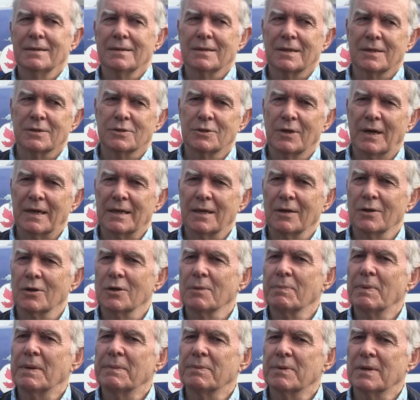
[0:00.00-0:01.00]
because you had a
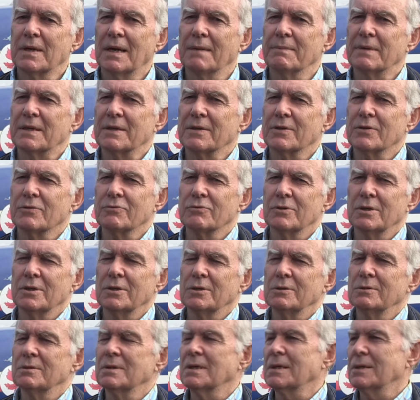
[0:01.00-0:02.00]
lot of people coming
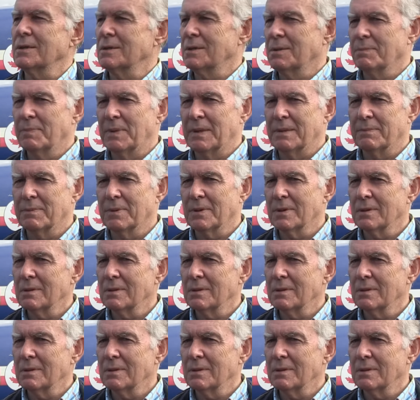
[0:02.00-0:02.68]
through, a lot of people,